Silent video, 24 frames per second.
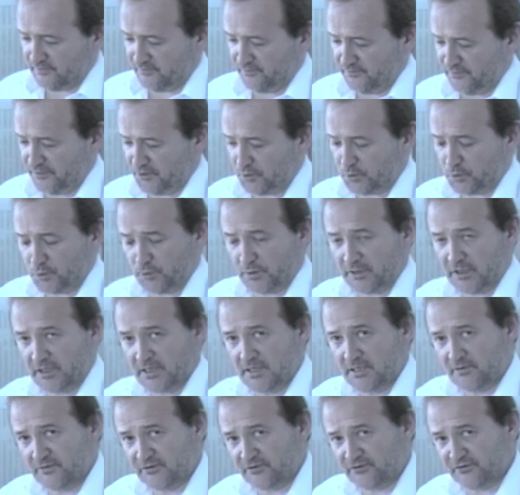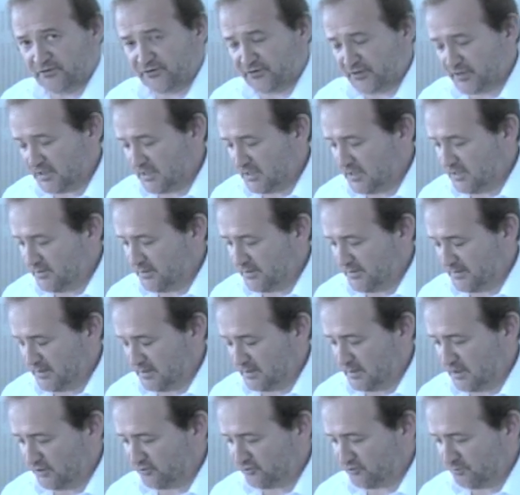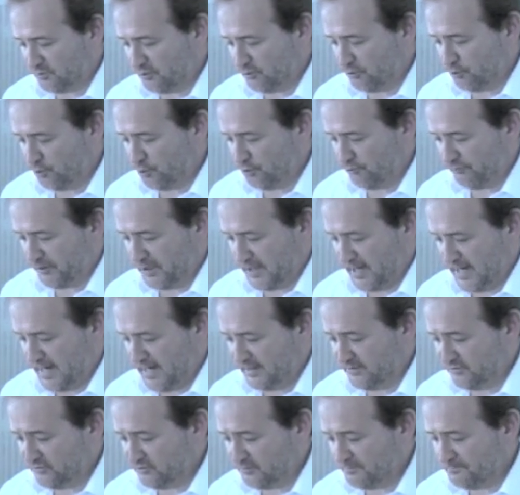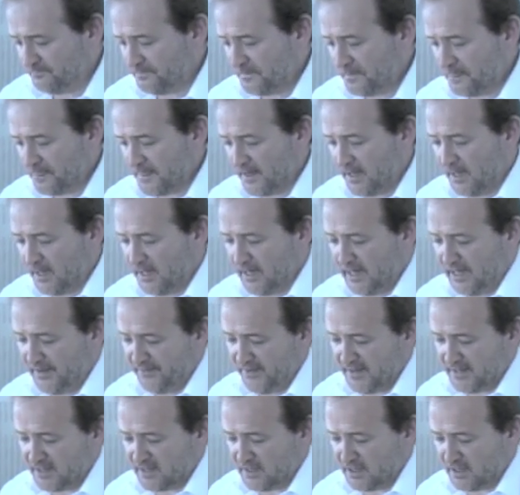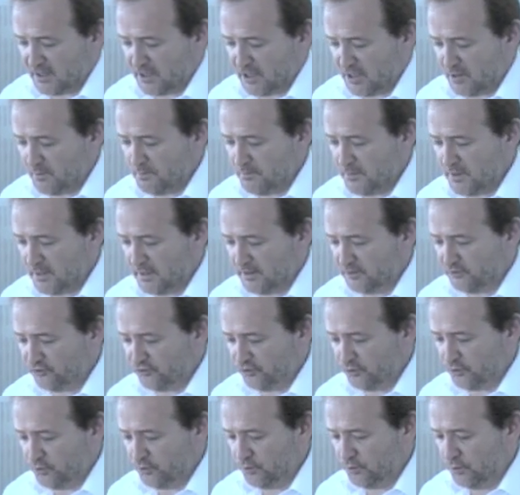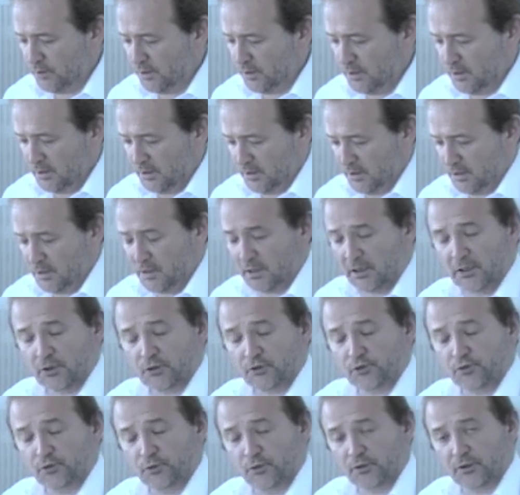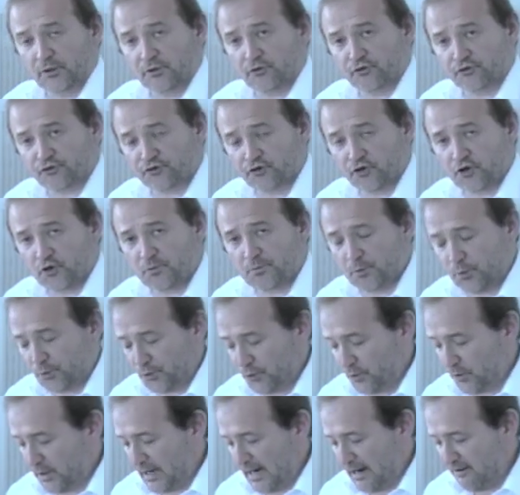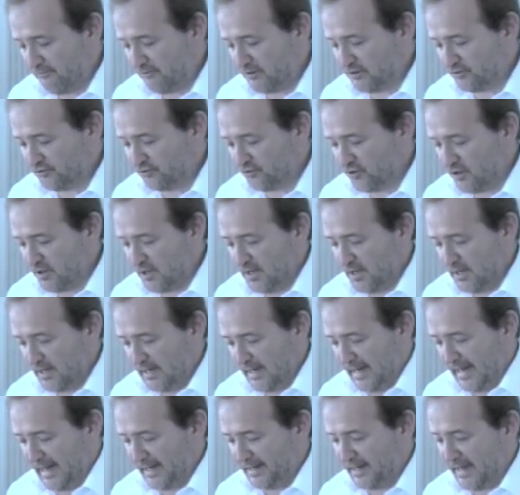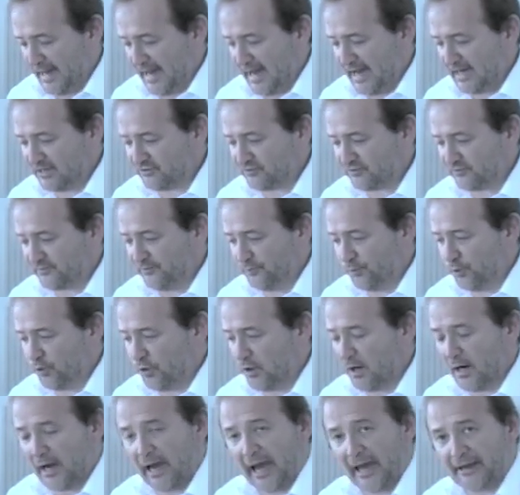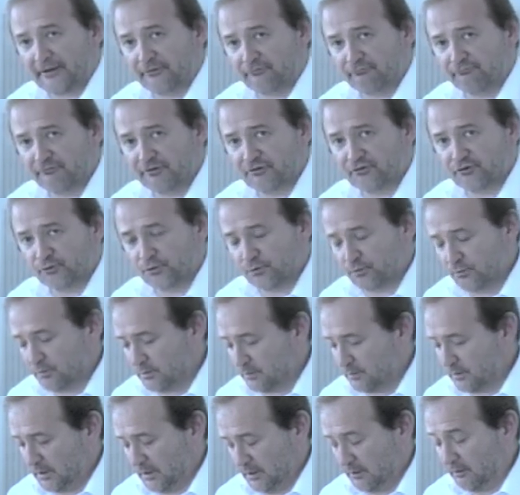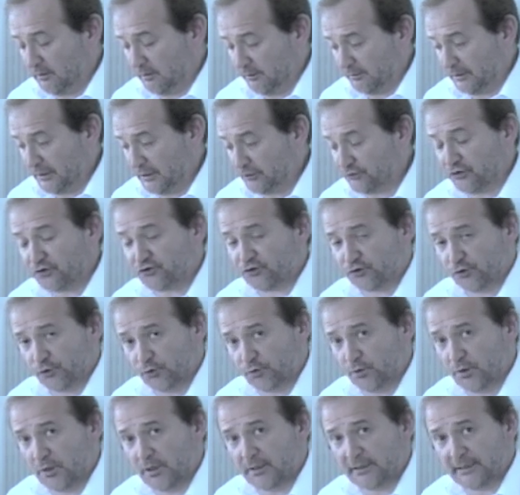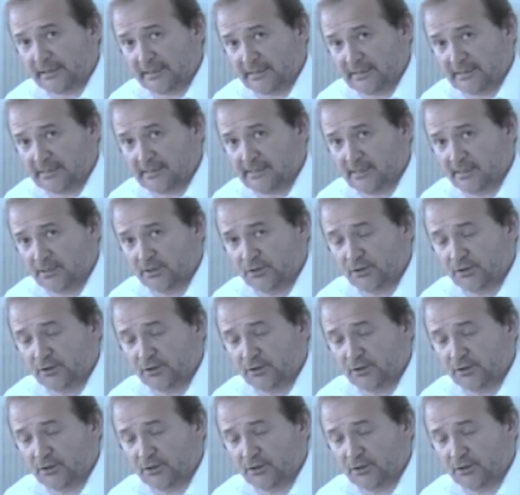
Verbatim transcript: vehicle key. This is the key that the customer already has. And they can come to uh, your shop or your garage and ask for an original uh, or an additional key